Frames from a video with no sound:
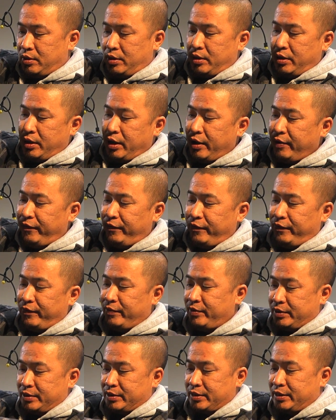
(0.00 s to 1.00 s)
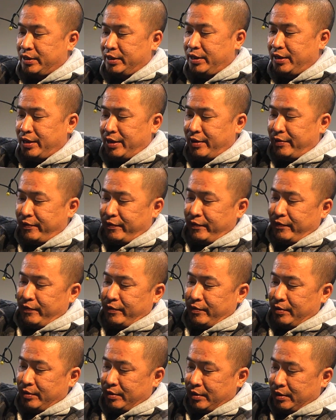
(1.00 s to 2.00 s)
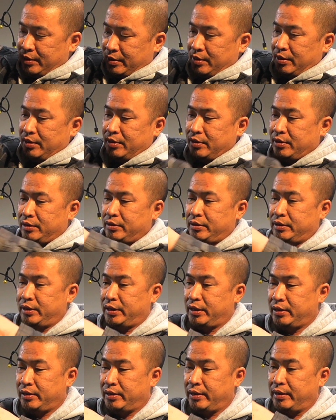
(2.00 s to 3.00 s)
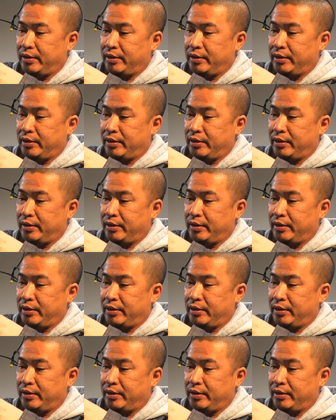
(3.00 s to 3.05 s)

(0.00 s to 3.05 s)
enough is good enough. See,